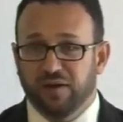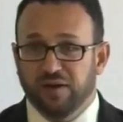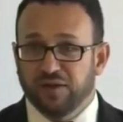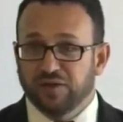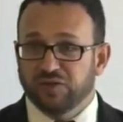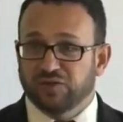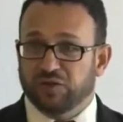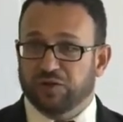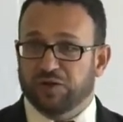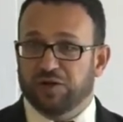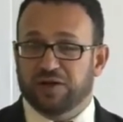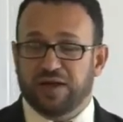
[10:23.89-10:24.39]

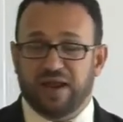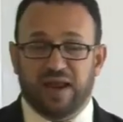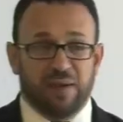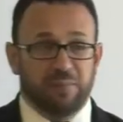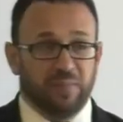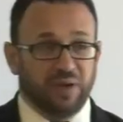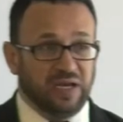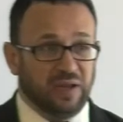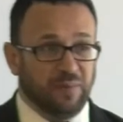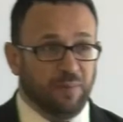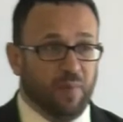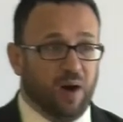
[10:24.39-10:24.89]
So you're going to
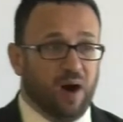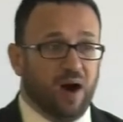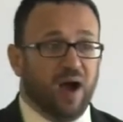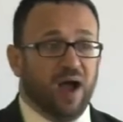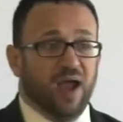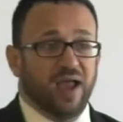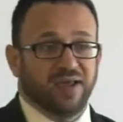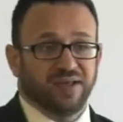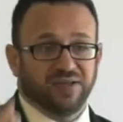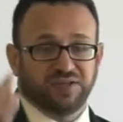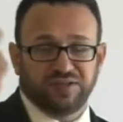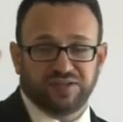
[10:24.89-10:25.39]

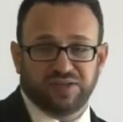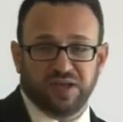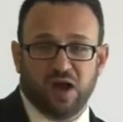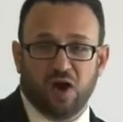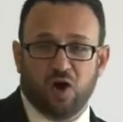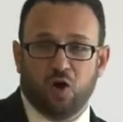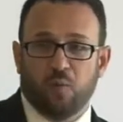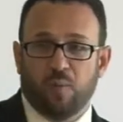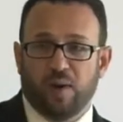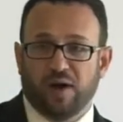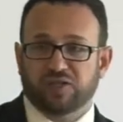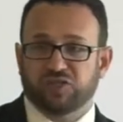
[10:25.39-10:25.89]
minimize
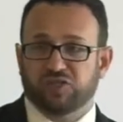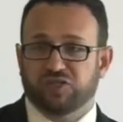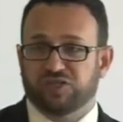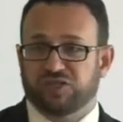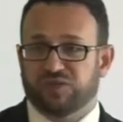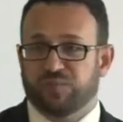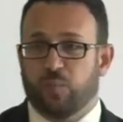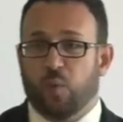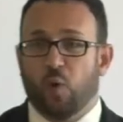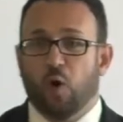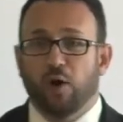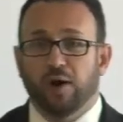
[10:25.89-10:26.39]
how much
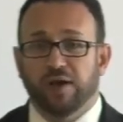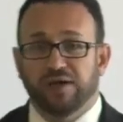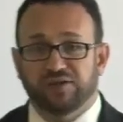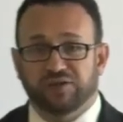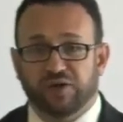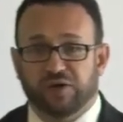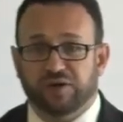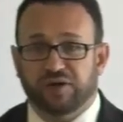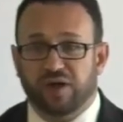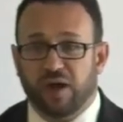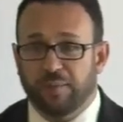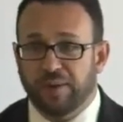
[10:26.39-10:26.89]
spoils
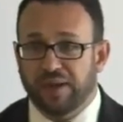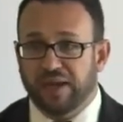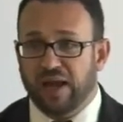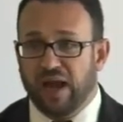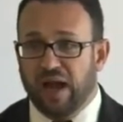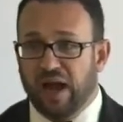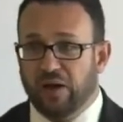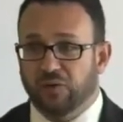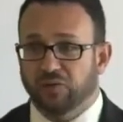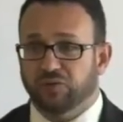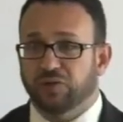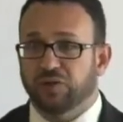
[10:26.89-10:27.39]
are coming
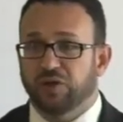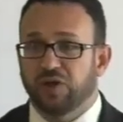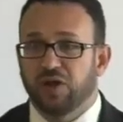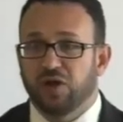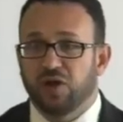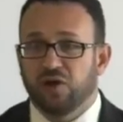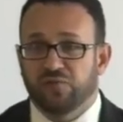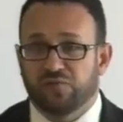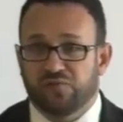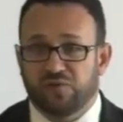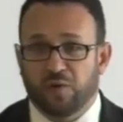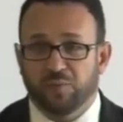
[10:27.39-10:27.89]
out
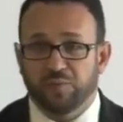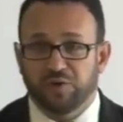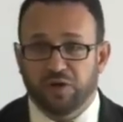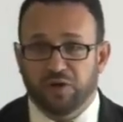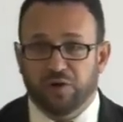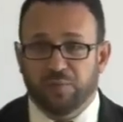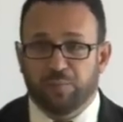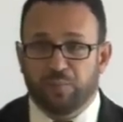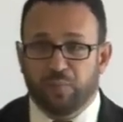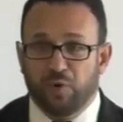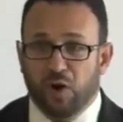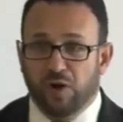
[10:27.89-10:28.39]
from
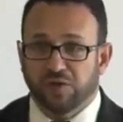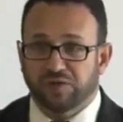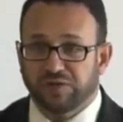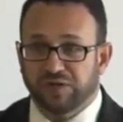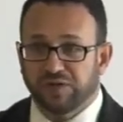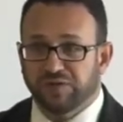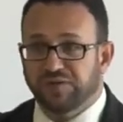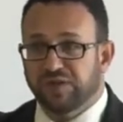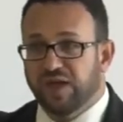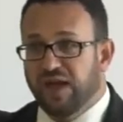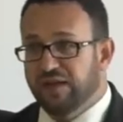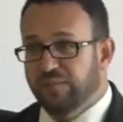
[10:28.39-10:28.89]
your
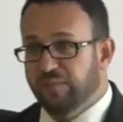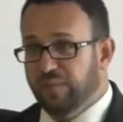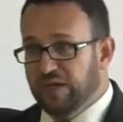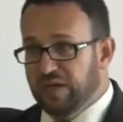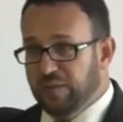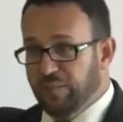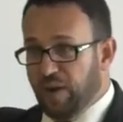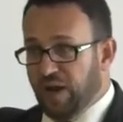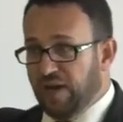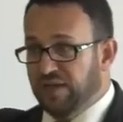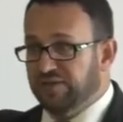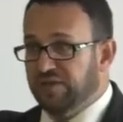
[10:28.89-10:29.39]
process and
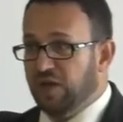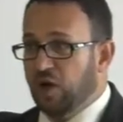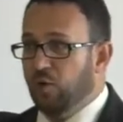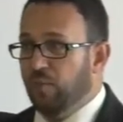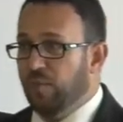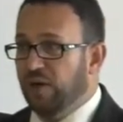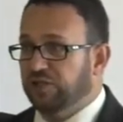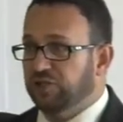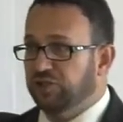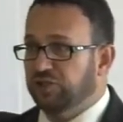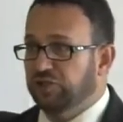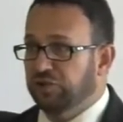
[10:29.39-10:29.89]
minimize how
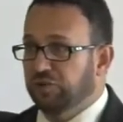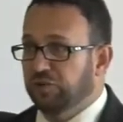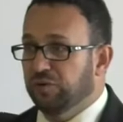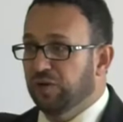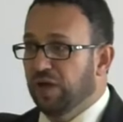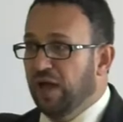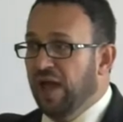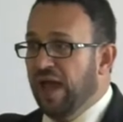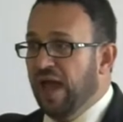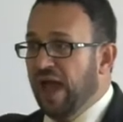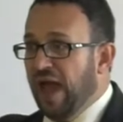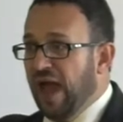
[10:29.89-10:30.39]
much you
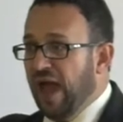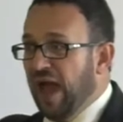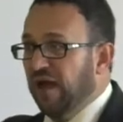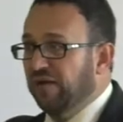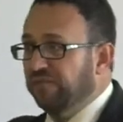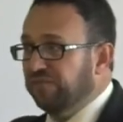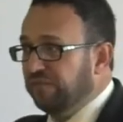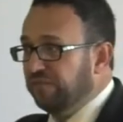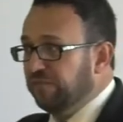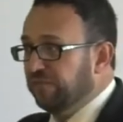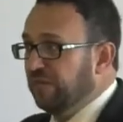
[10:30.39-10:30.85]
have